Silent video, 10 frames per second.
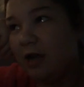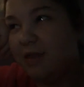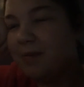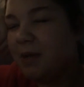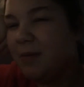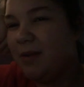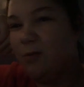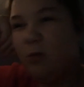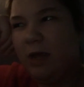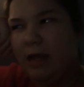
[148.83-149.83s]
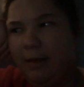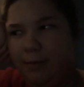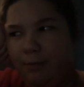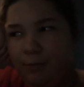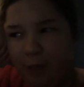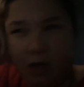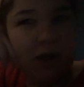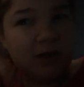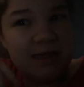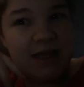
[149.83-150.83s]
I think we're going to play Wii
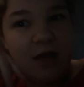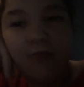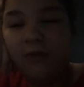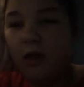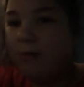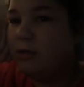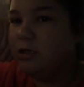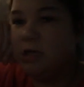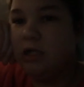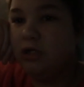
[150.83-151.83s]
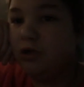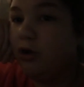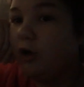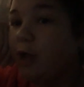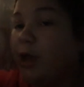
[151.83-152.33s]
Party after. I'm not entirely sure.